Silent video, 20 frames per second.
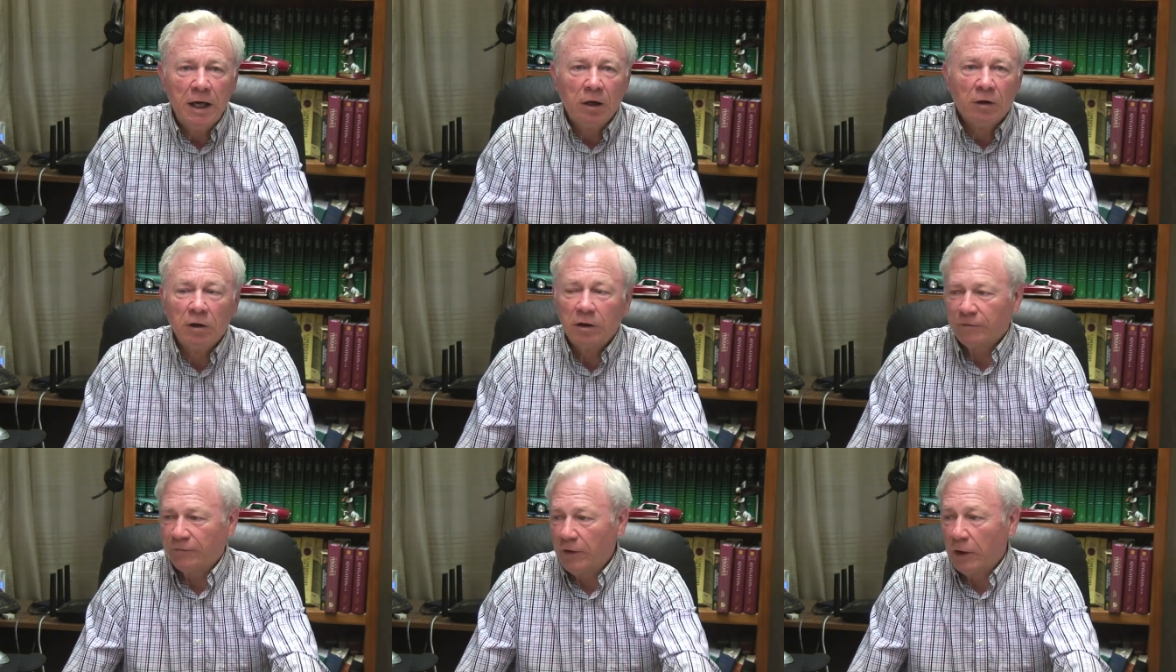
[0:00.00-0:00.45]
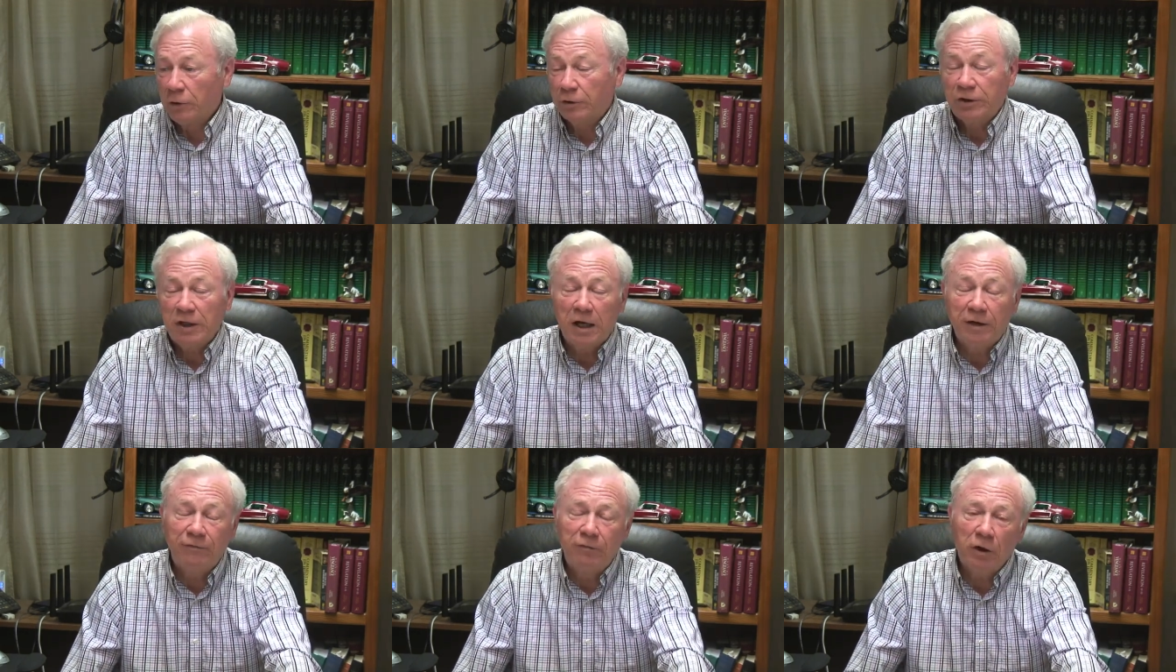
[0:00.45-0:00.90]
Look,
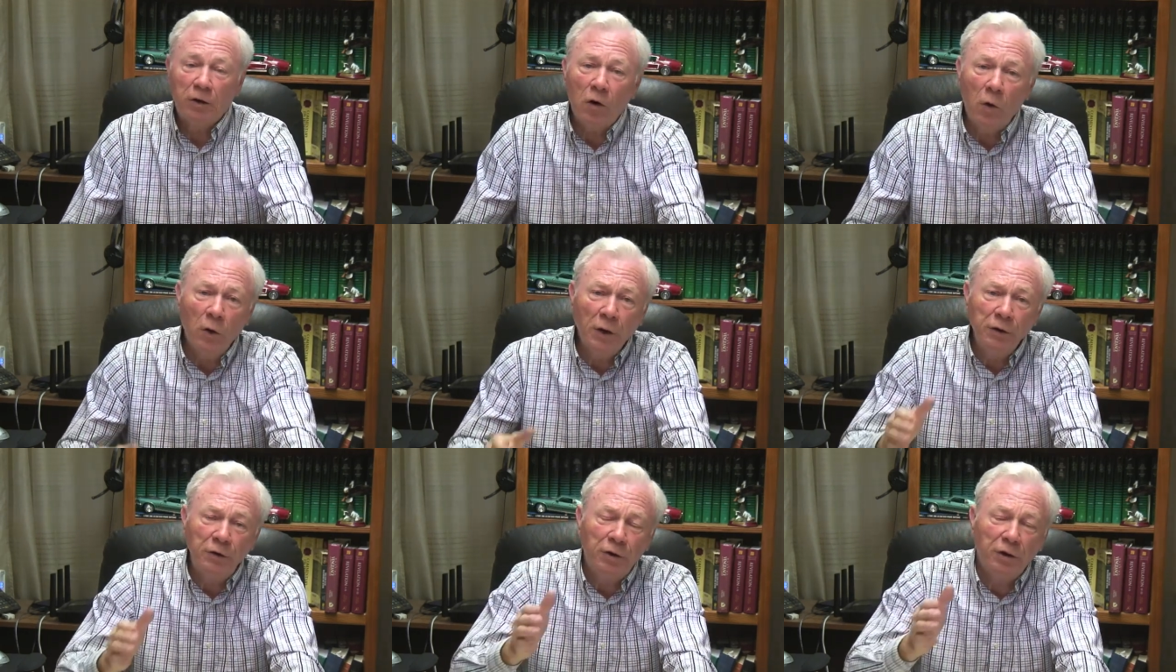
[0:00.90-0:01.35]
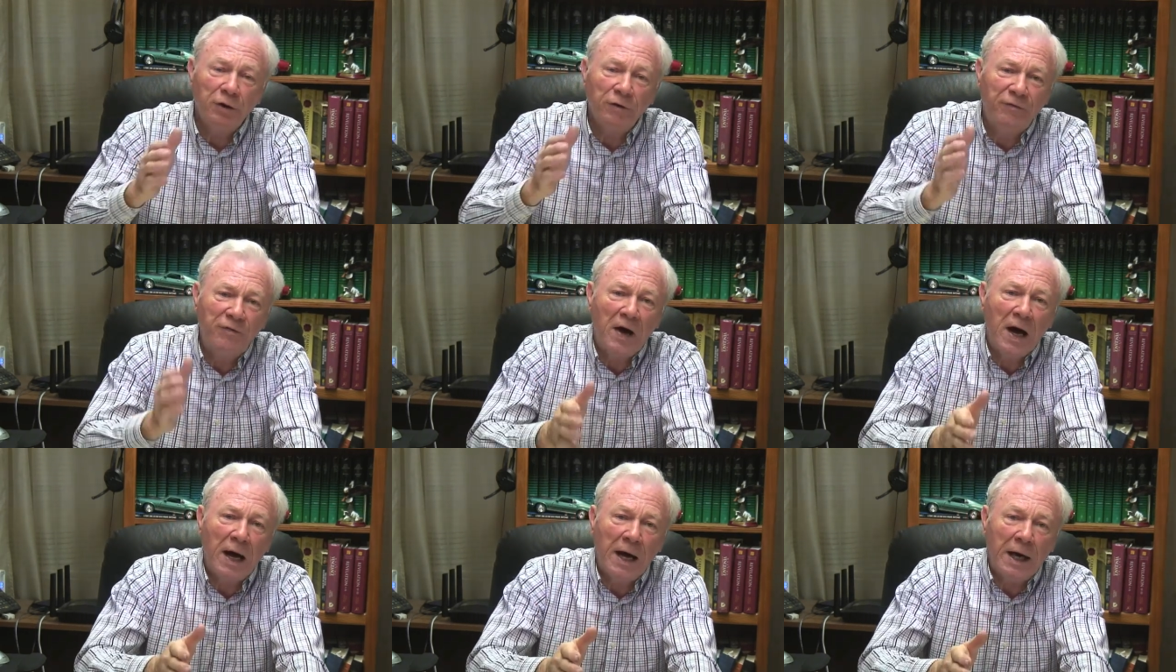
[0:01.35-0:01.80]
folks, if you're going to
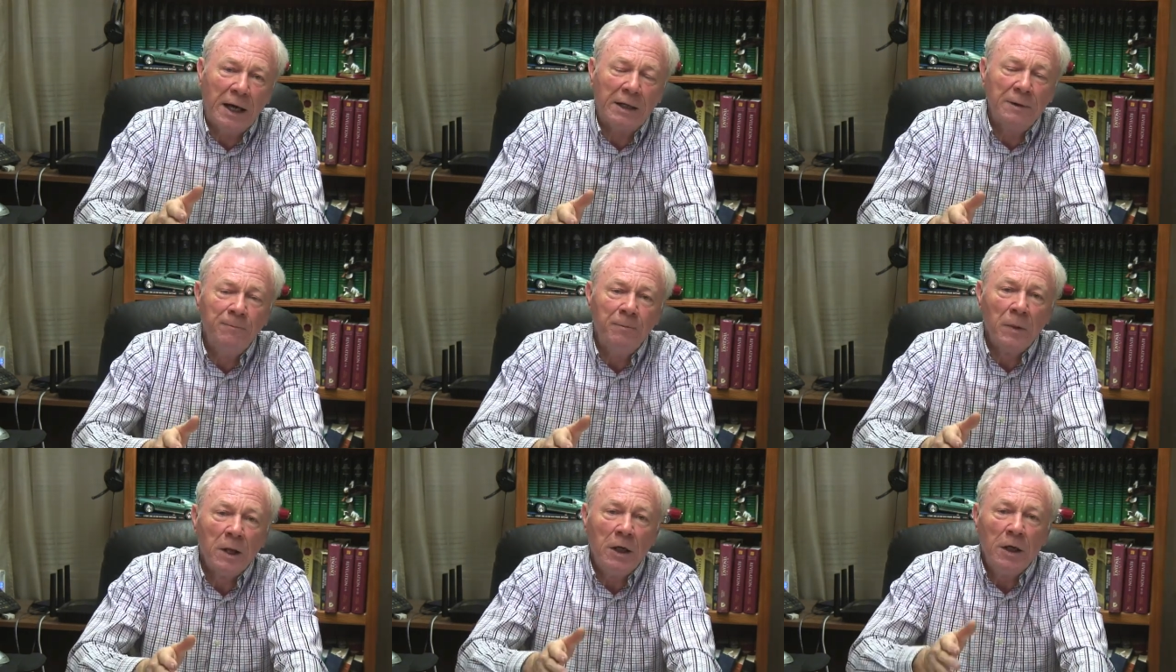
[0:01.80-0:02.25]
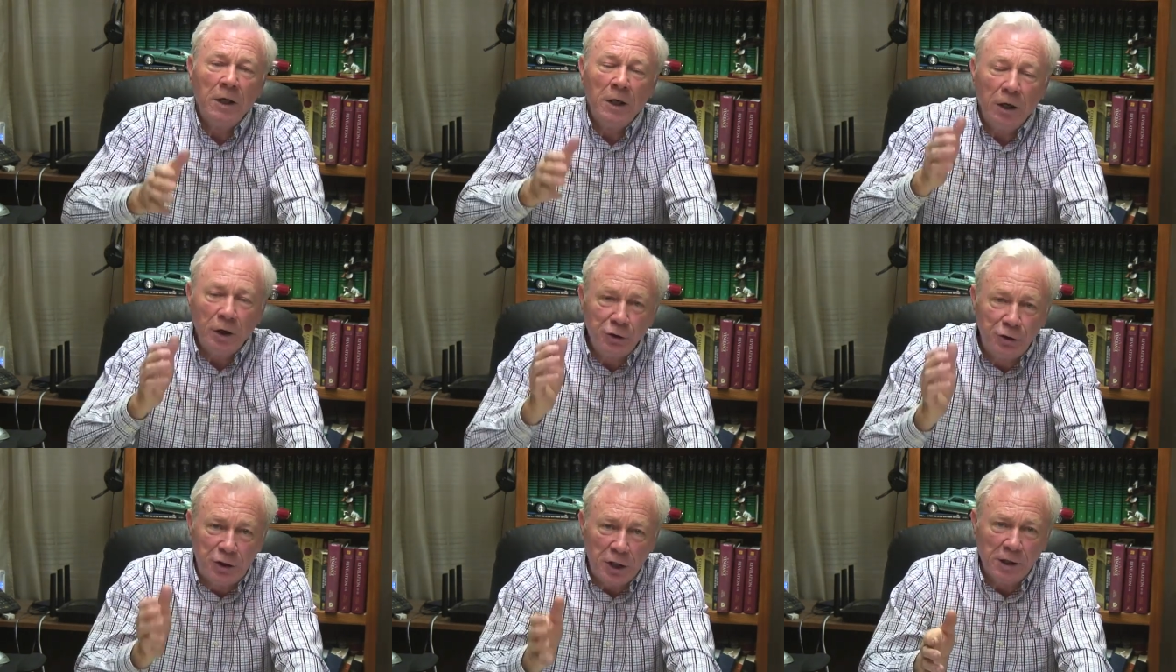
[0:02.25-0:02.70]
define
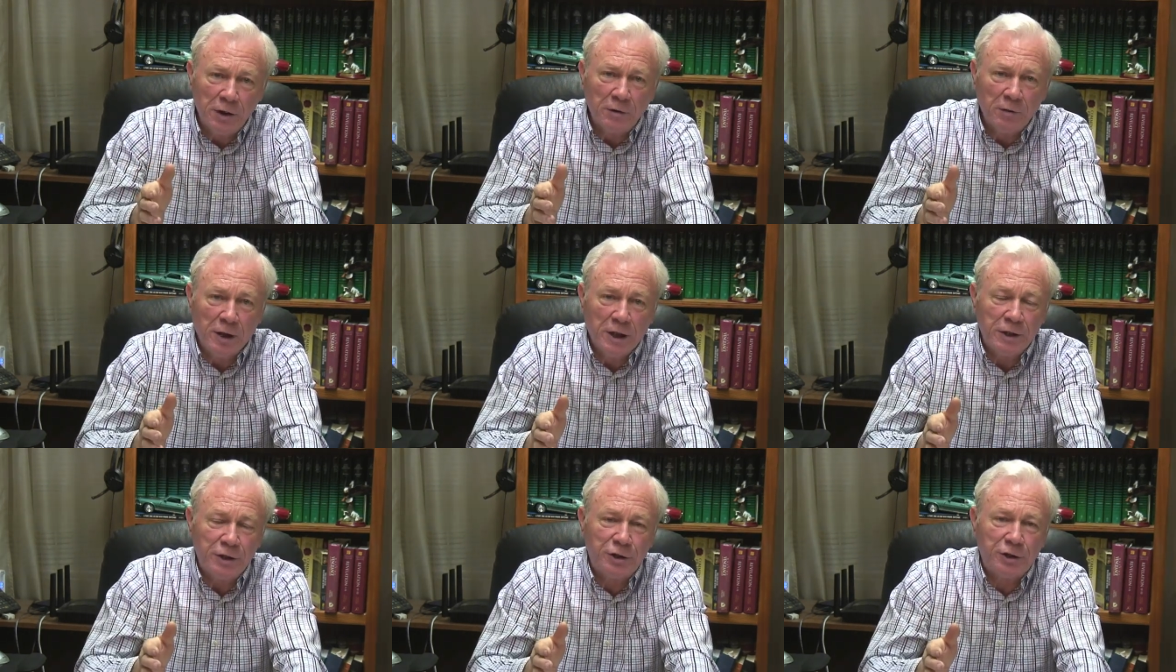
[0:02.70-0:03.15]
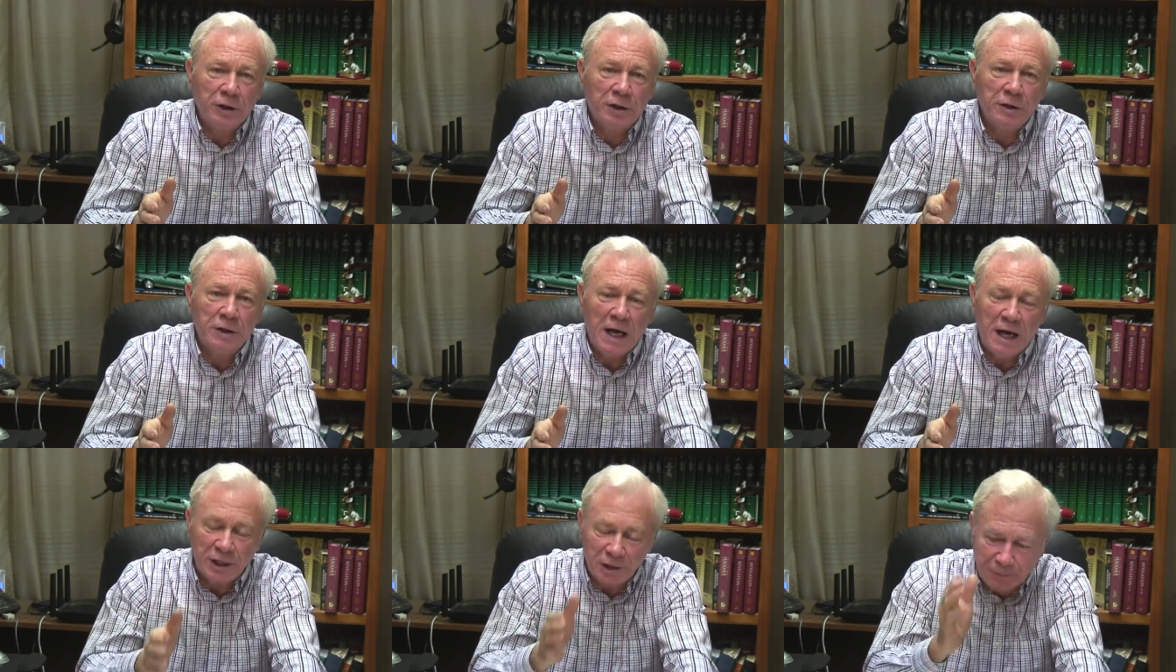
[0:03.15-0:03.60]

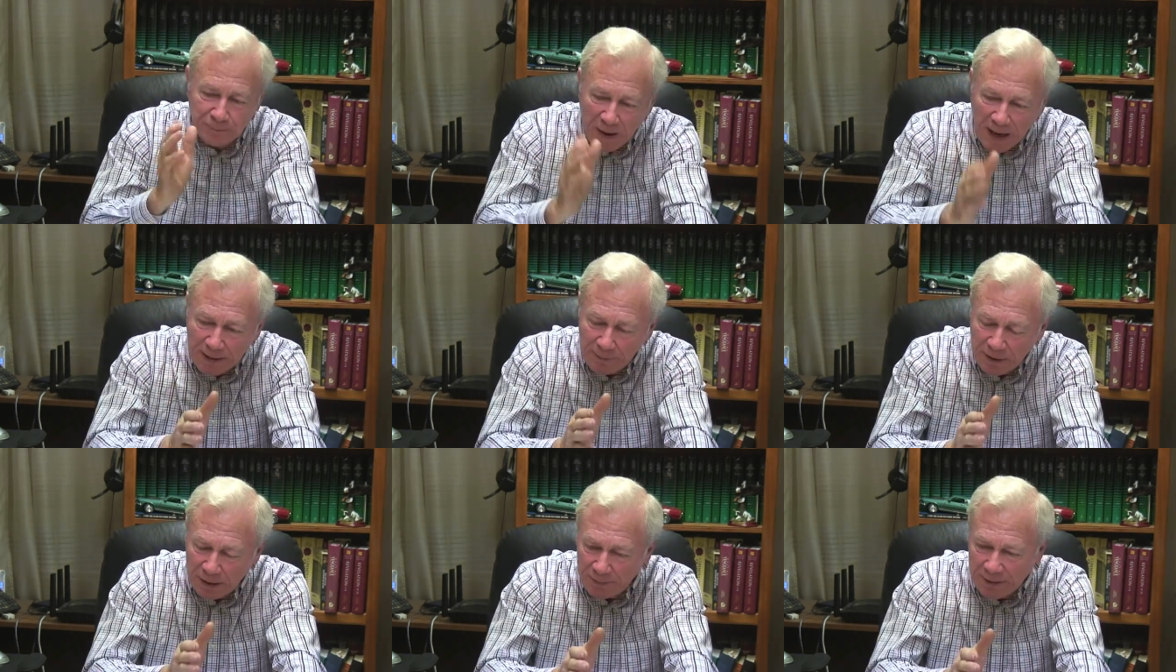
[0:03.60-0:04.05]
generation as baby